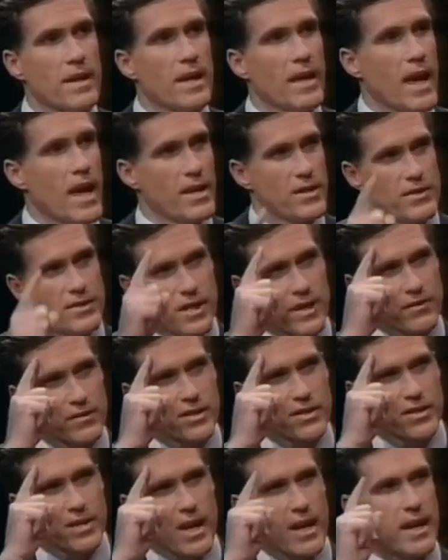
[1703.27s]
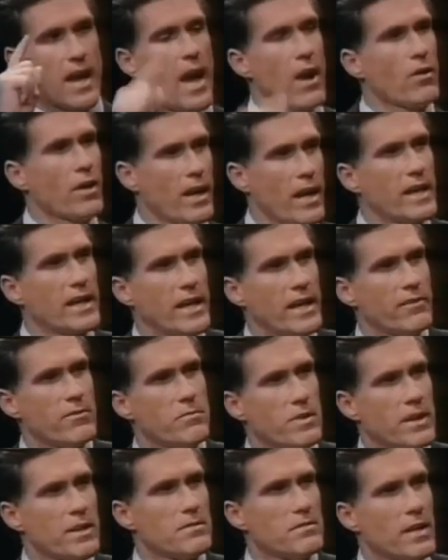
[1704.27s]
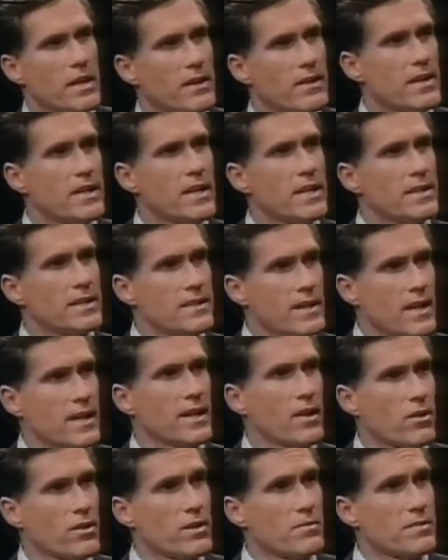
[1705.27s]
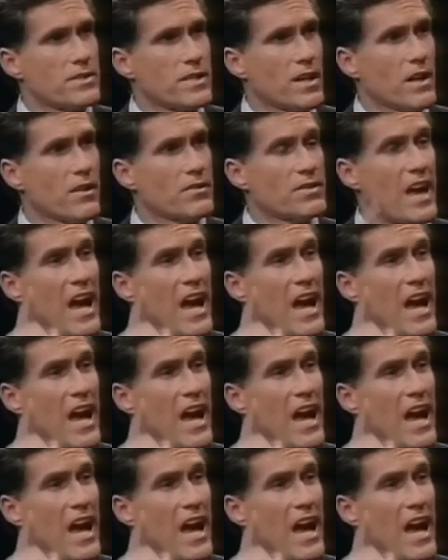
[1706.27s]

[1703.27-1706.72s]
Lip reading: and instead of just saying, how can I get everybody the money they need to take care of themselves,